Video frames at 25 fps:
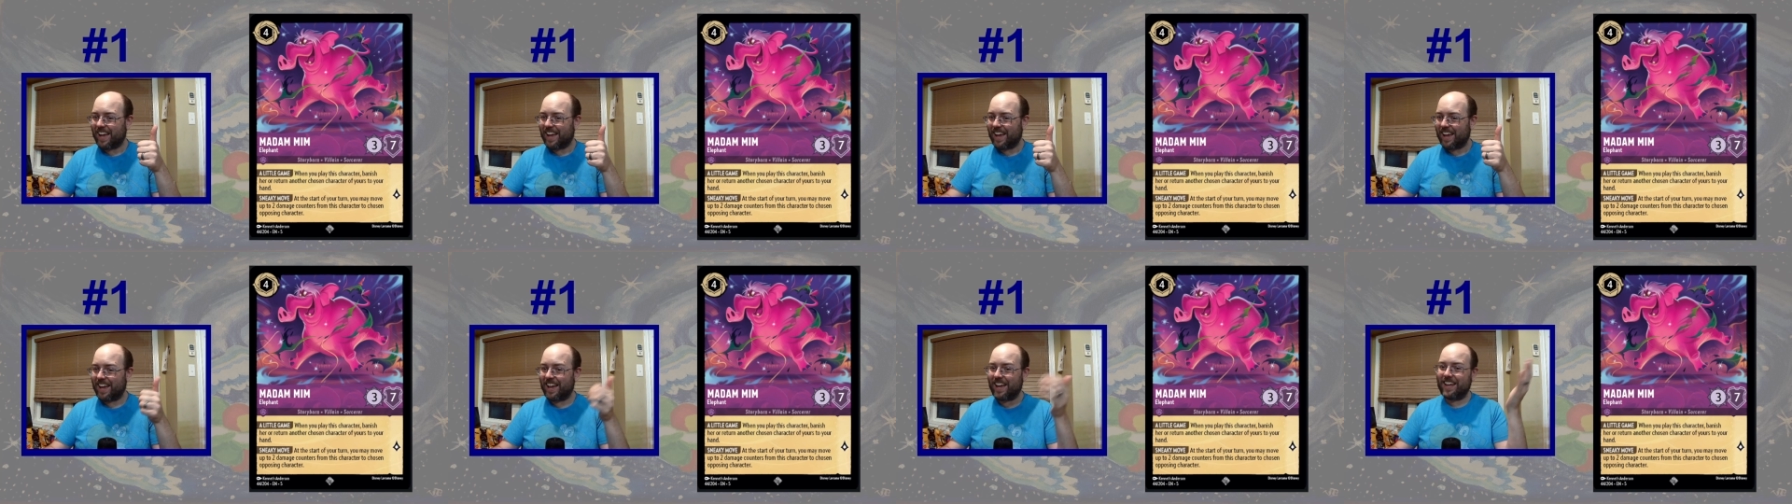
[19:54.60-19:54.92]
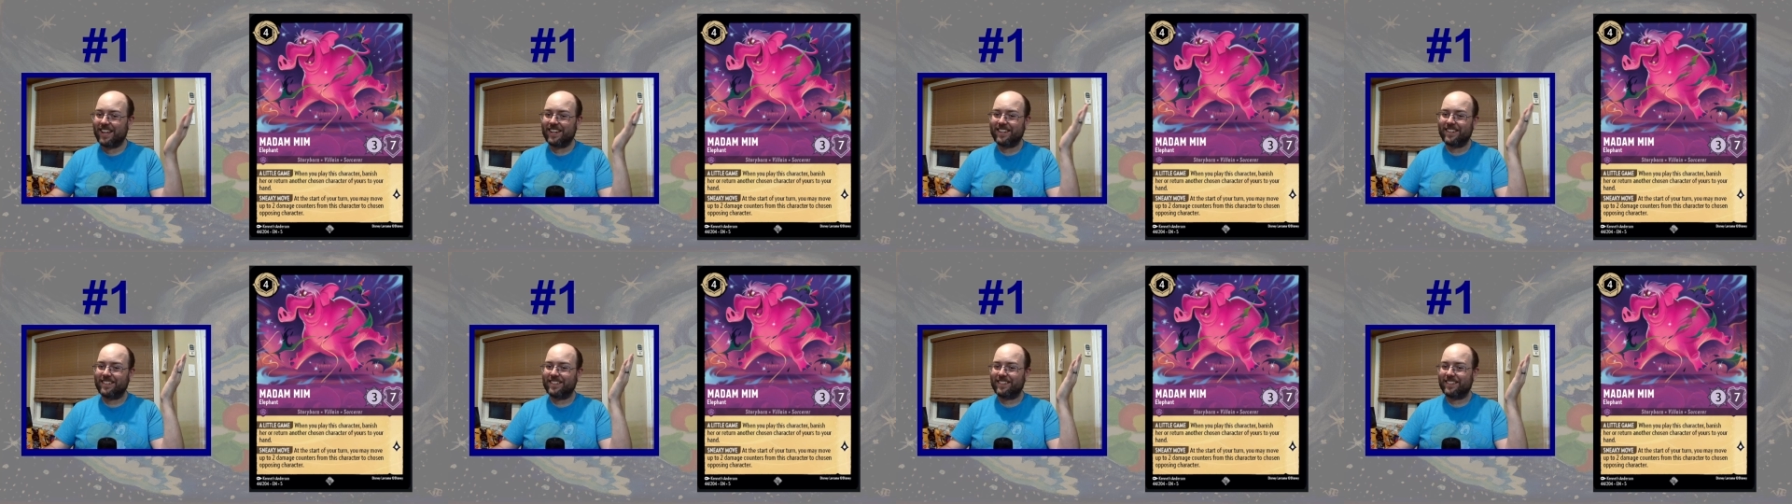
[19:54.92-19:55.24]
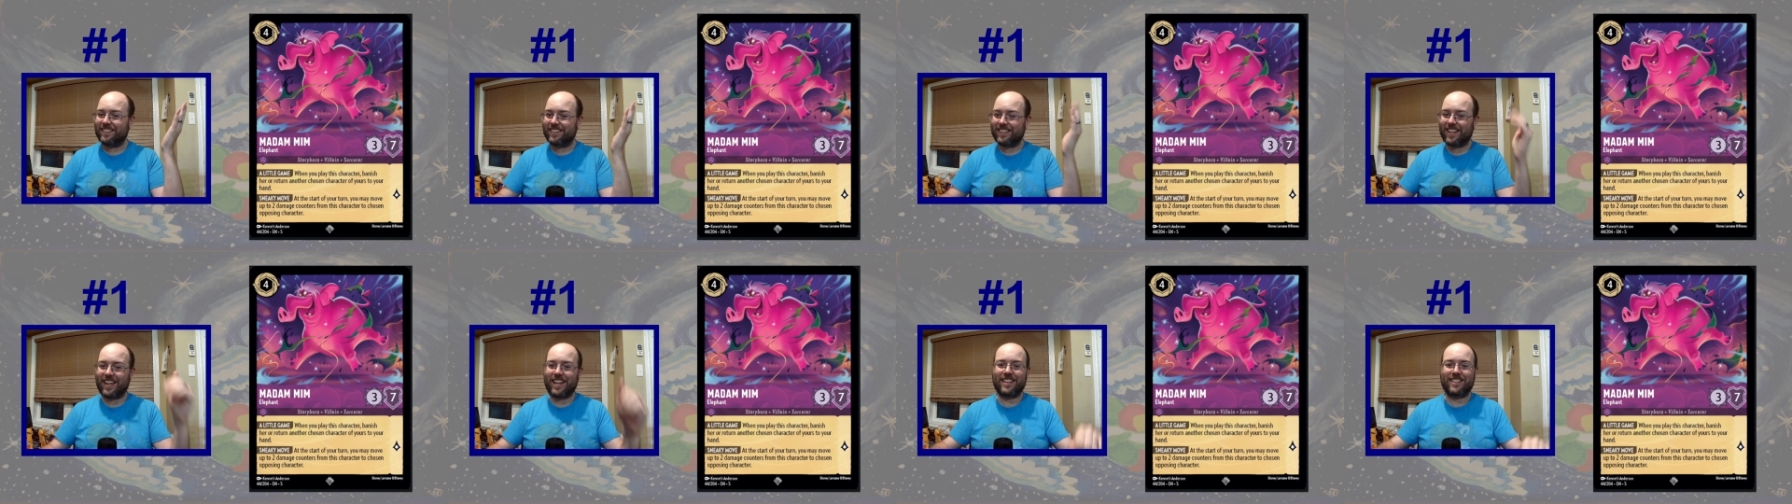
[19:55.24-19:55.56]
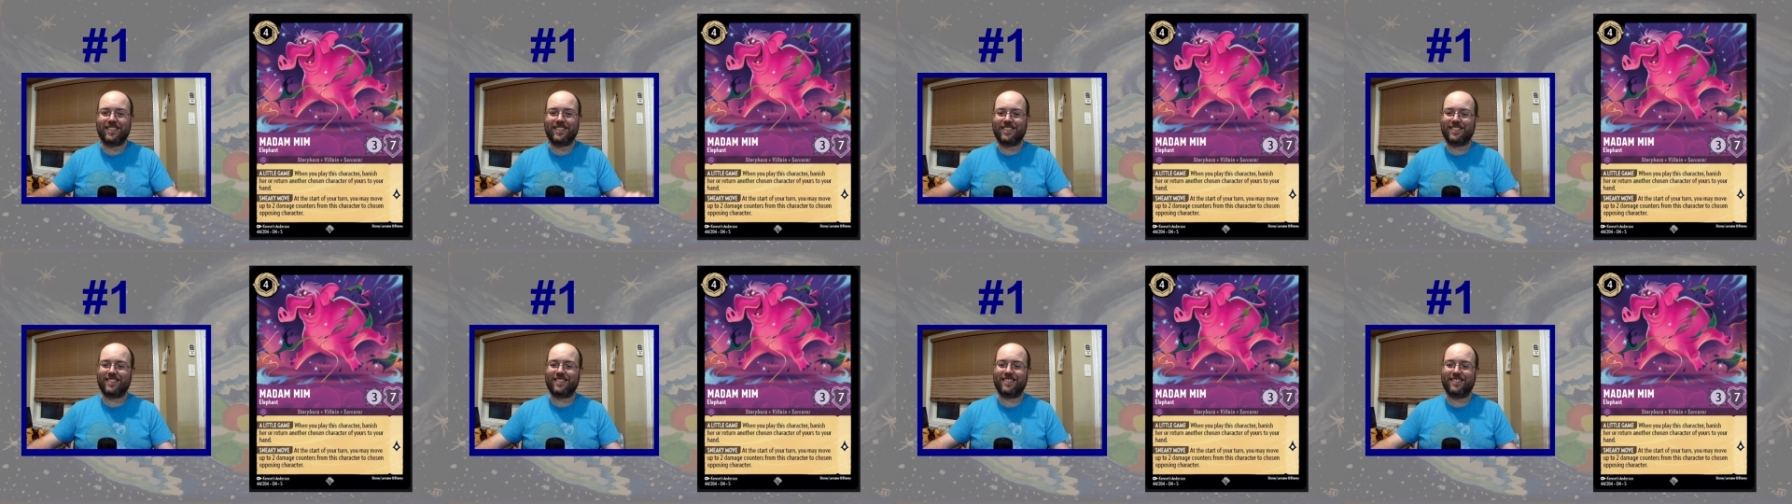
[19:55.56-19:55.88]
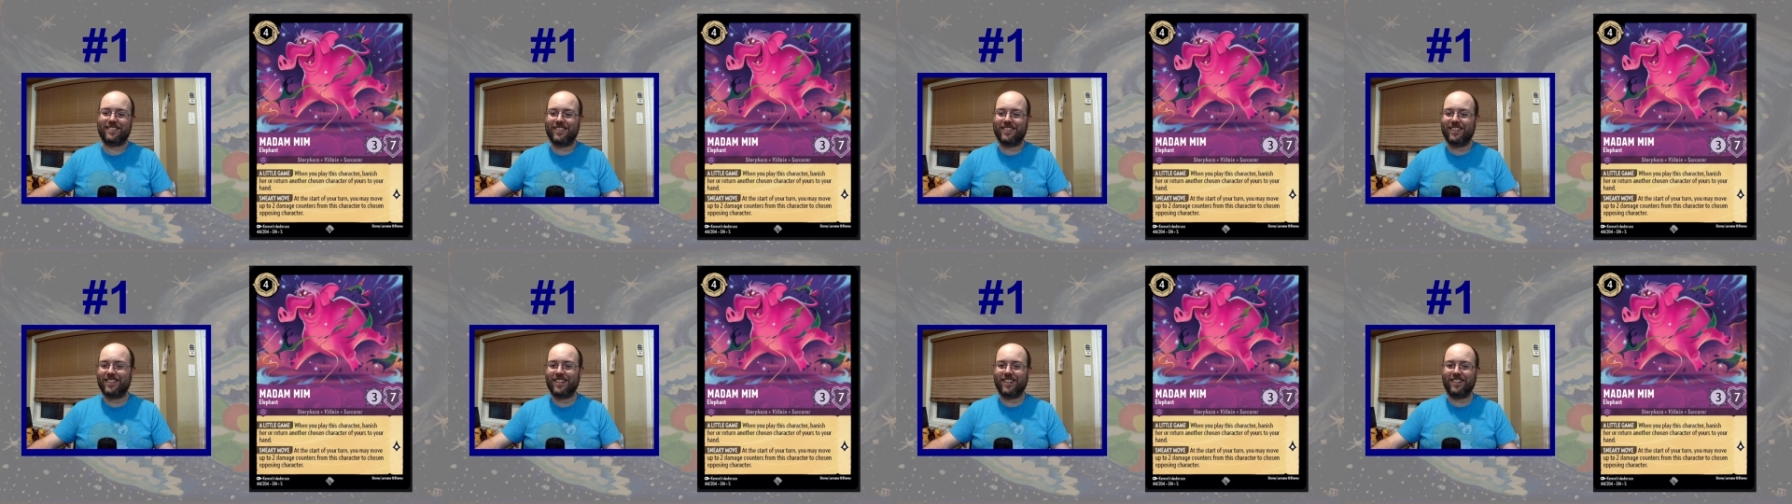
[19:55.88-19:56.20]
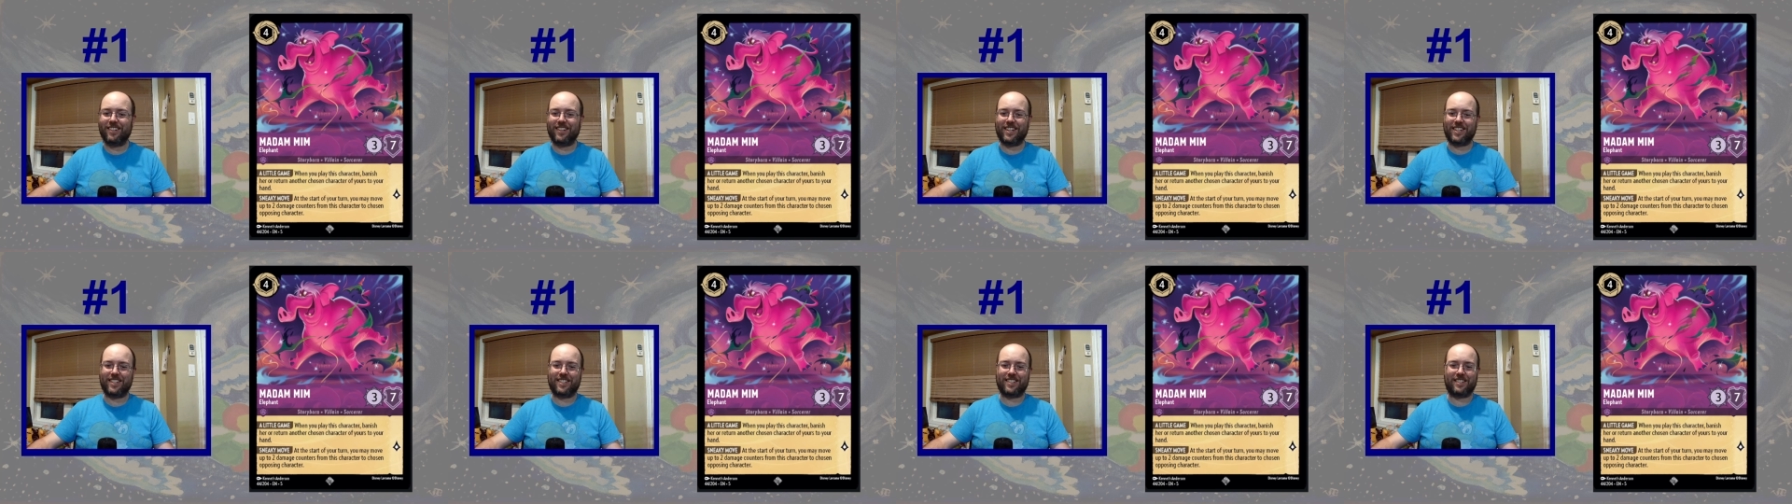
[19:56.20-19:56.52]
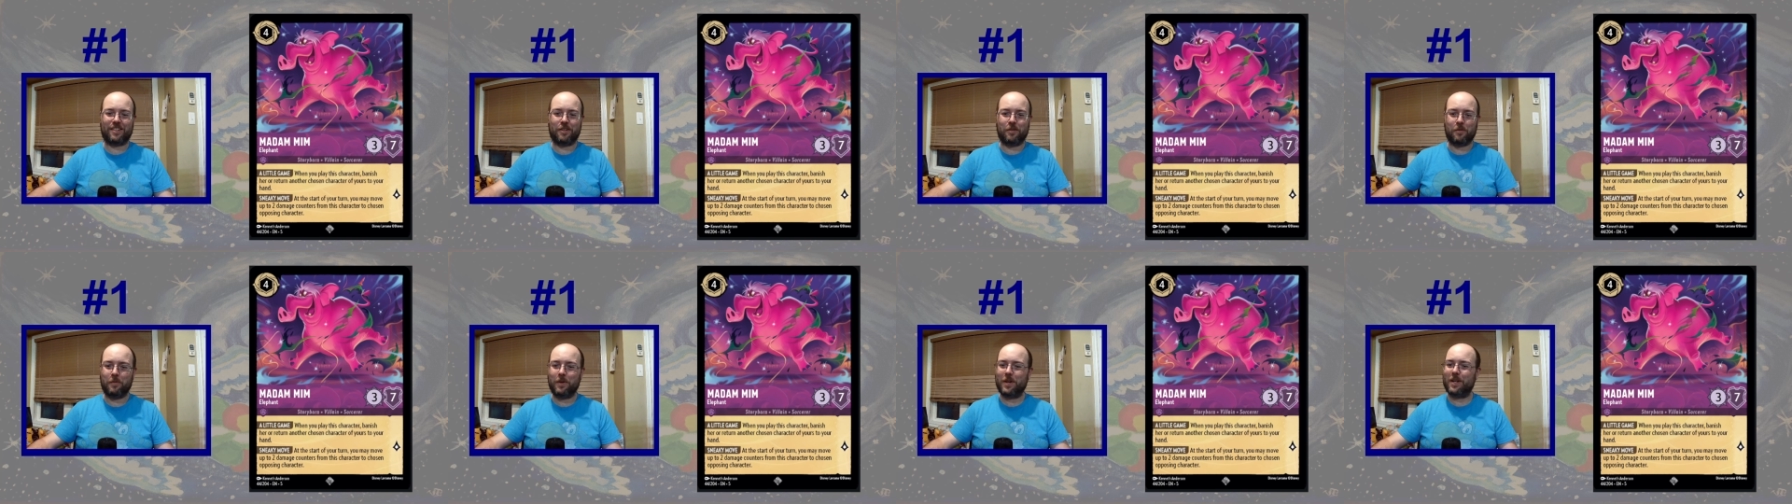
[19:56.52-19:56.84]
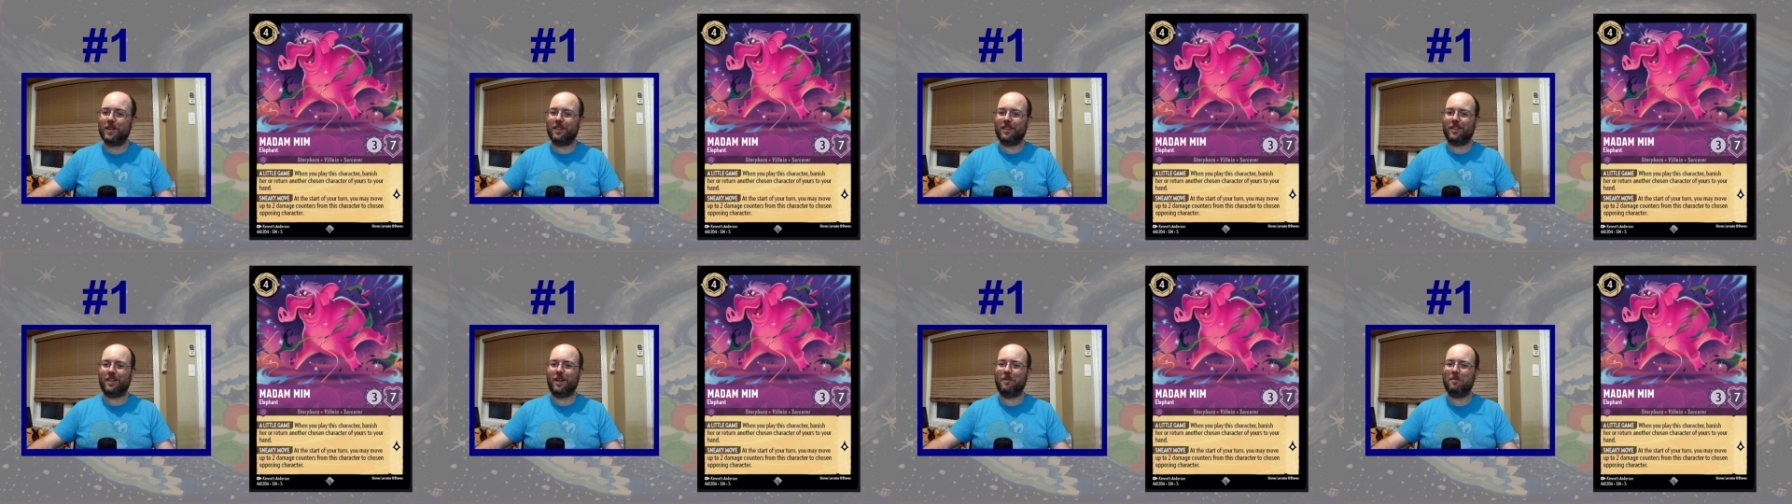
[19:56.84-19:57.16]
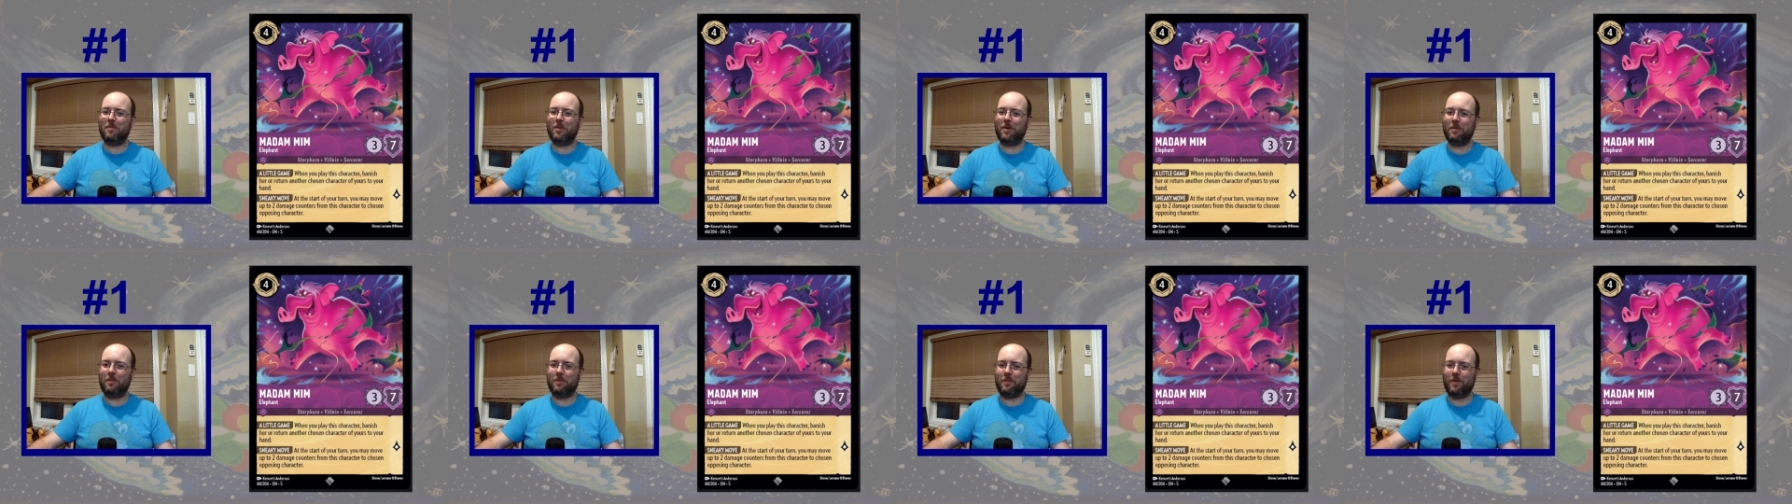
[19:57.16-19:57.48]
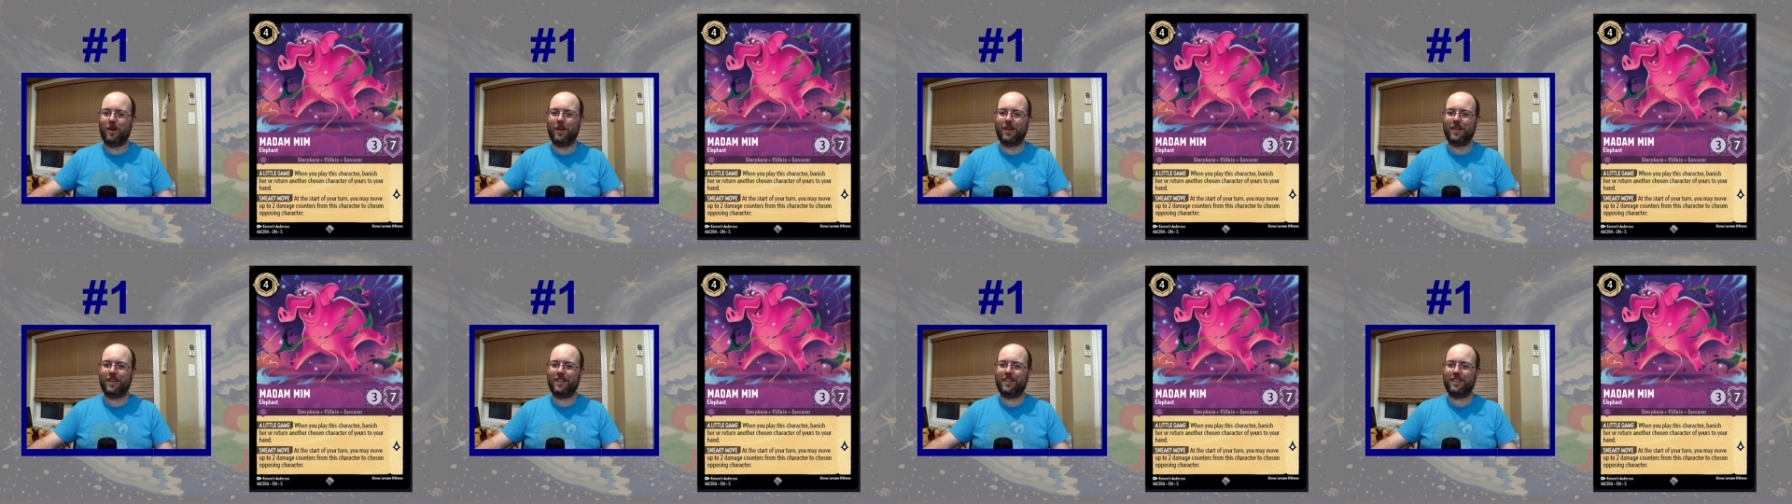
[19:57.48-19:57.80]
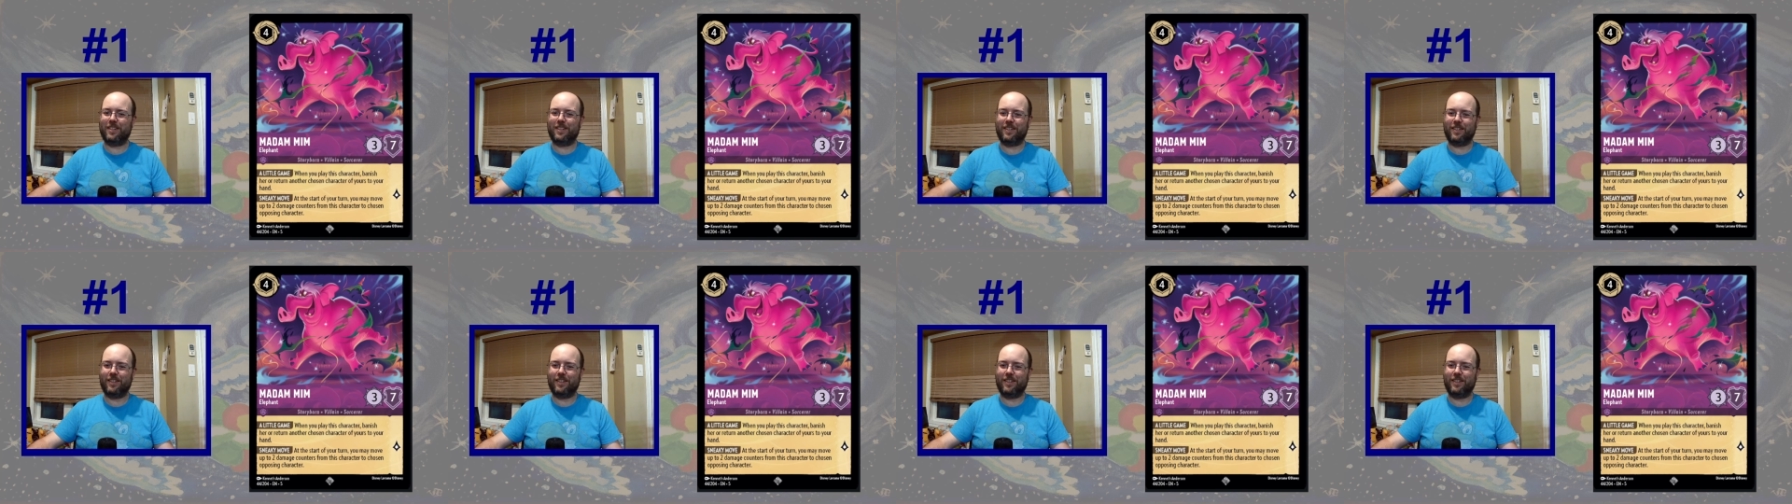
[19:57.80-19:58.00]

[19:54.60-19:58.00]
And that's the tier list with number 1,